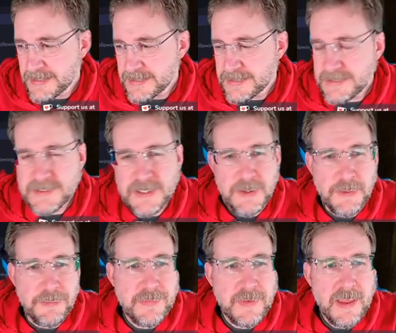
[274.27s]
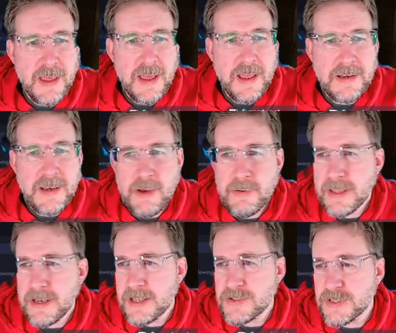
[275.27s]
So now I
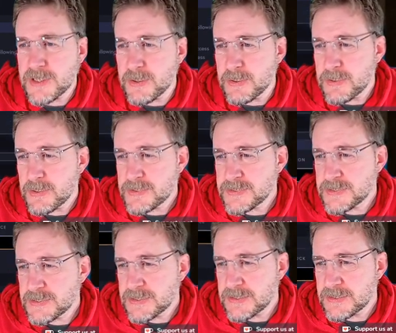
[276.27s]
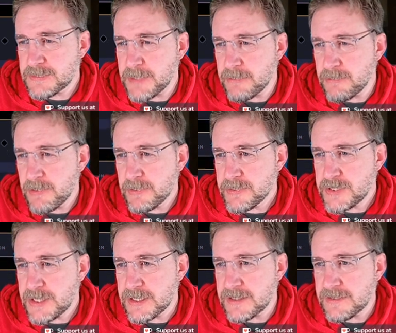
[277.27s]
can actually go across to my role
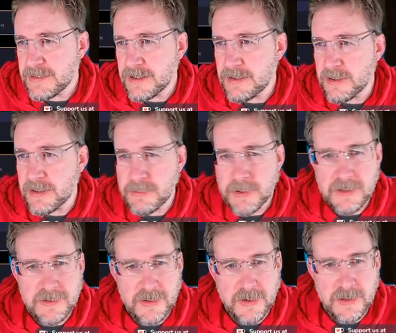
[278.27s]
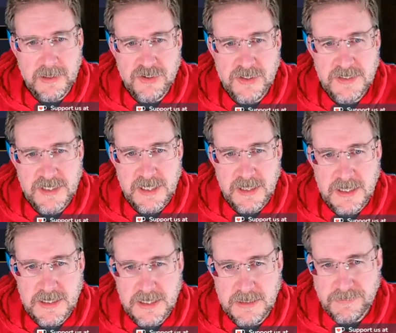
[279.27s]
sheet and see, all right, what has he got? And just key
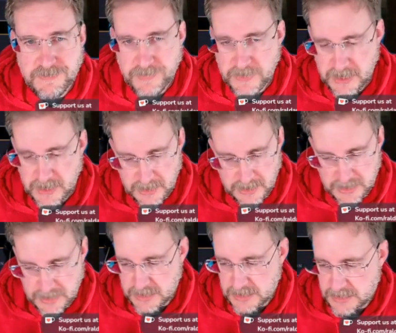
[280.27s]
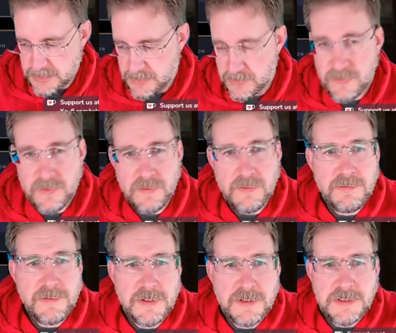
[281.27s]
these in. It's
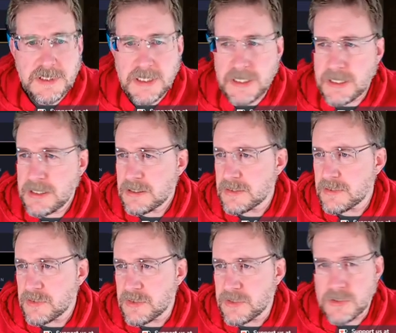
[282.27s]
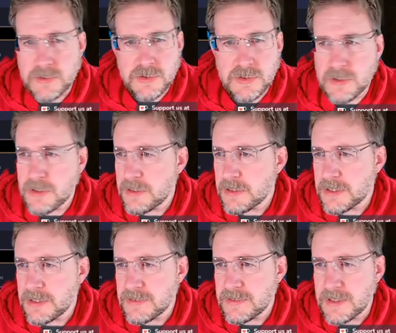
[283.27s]
40, Constitution
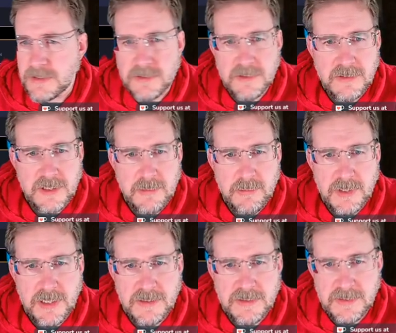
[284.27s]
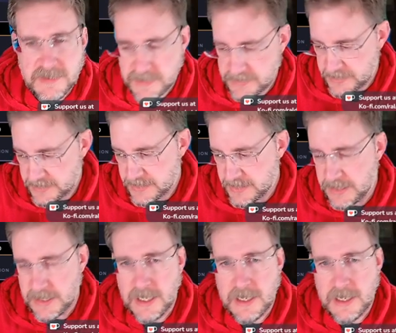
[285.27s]
30, stays the same, Dex is 60.